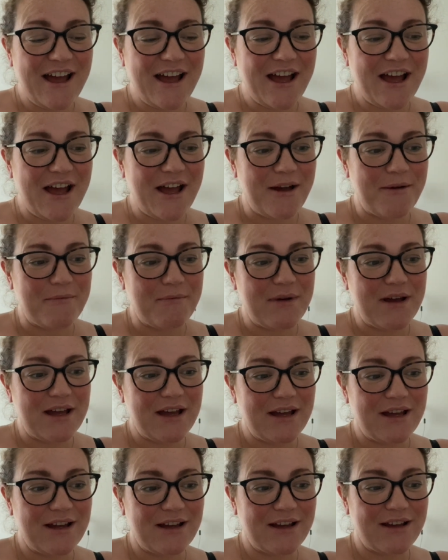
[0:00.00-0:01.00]
I
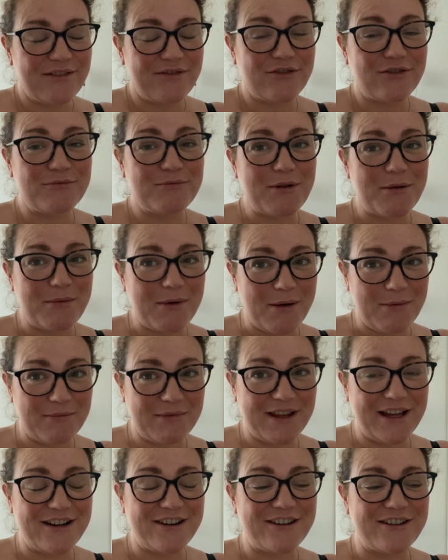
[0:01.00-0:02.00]
phoned my mum,
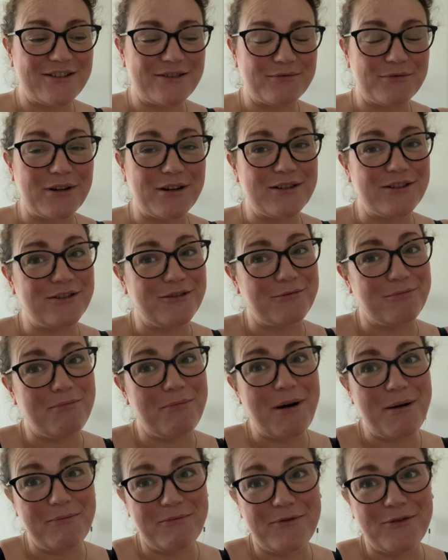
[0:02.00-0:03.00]
let her know. Well, no,
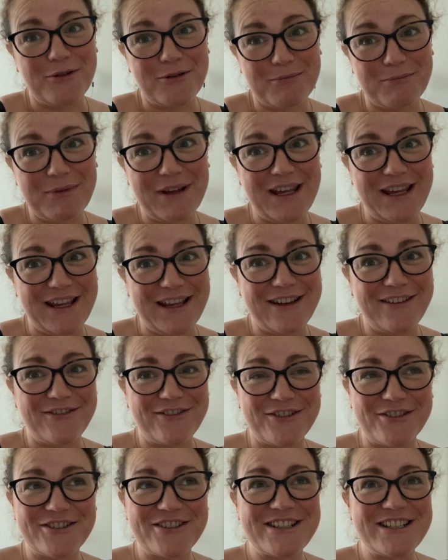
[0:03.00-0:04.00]
mum phoned me. Of
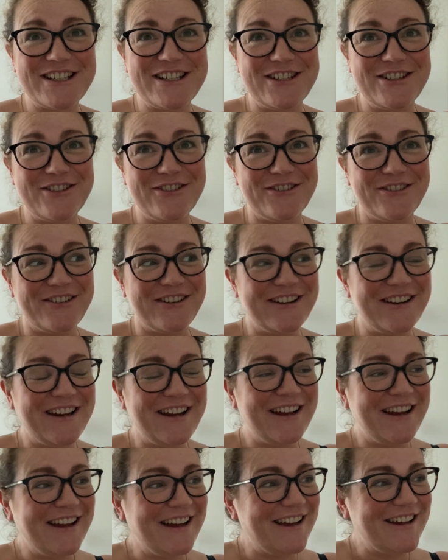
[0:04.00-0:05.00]
course she knew.
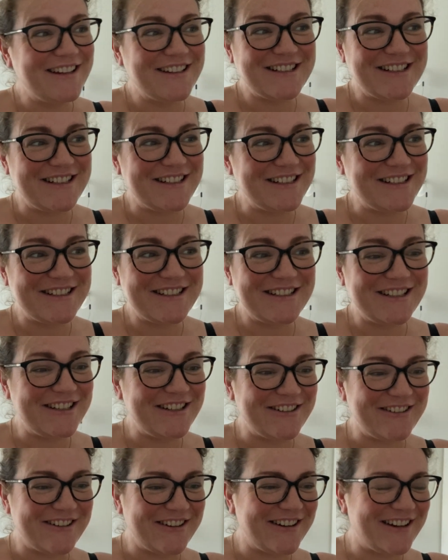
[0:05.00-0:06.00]
She just
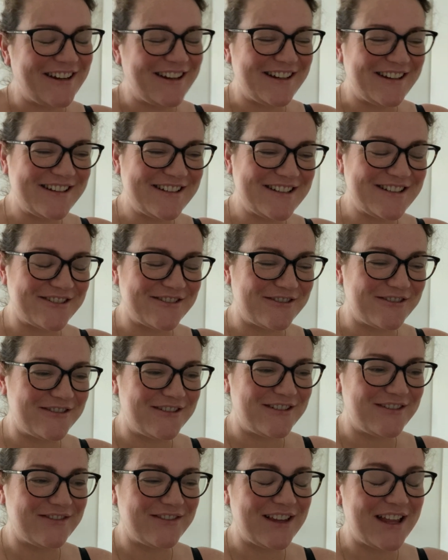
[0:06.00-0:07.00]
knew. So
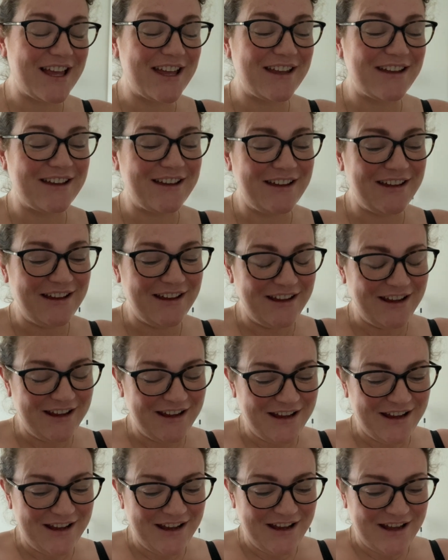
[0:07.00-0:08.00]
let
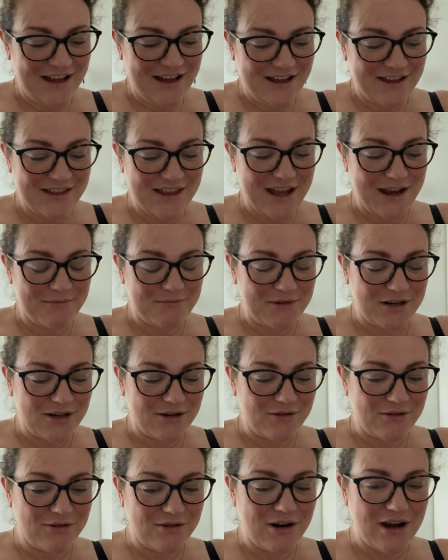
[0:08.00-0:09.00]
them
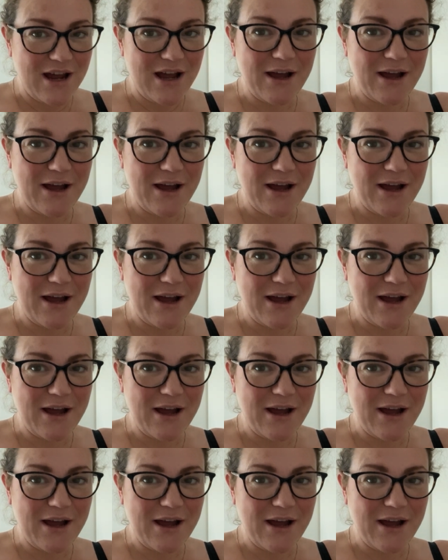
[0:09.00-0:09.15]
know.